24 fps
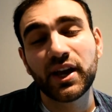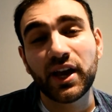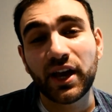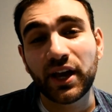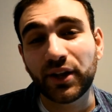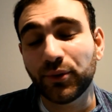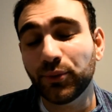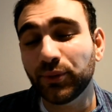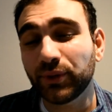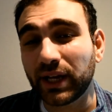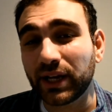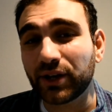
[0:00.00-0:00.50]

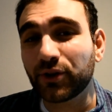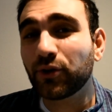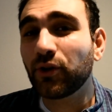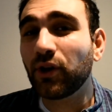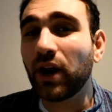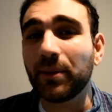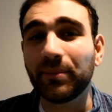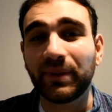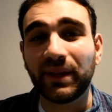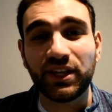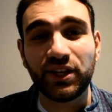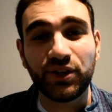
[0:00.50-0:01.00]
and all that
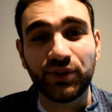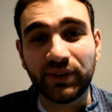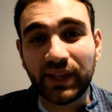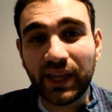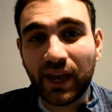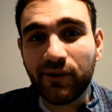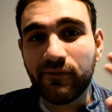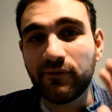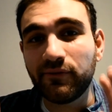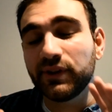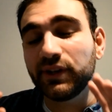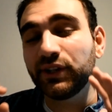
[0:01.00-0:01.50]
crap that you
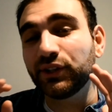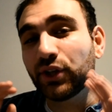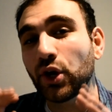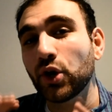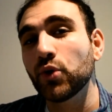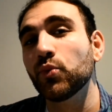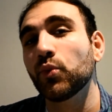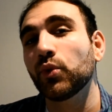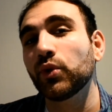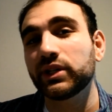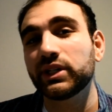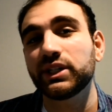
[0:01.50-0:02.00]
definitely
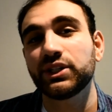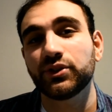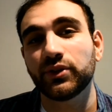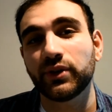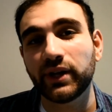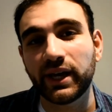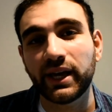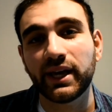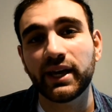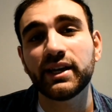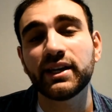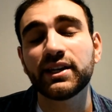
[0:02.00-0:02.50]
don't want in your
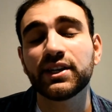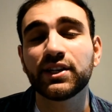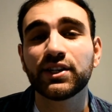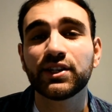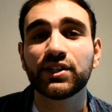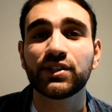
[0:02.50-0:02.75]
hair.